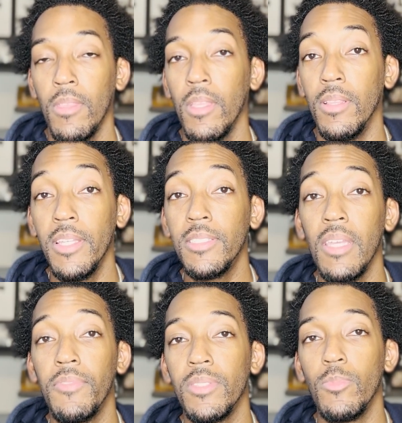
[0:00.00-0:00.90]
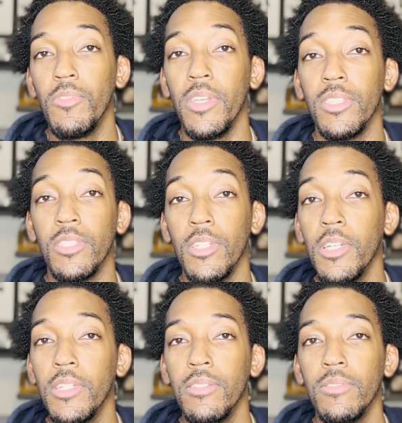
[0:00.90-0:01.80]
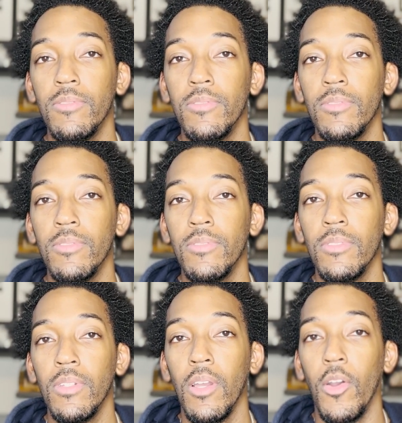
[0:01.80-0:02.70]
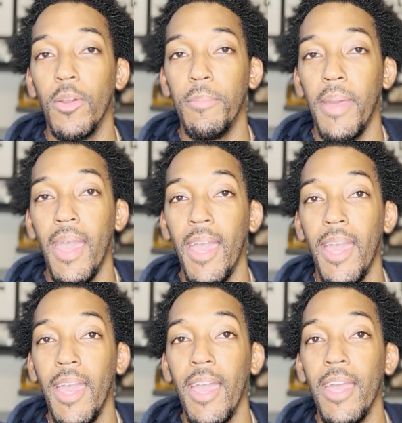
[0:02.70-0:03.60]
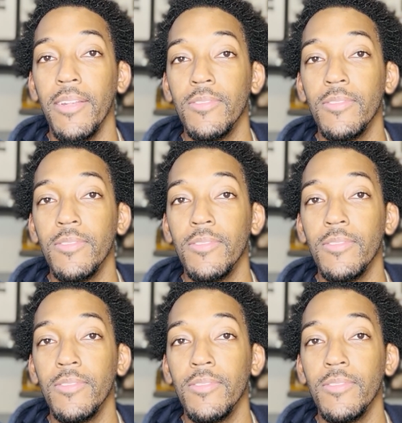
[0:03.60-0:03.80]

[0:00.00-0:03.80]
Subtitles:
let's see if this movie is good or bad.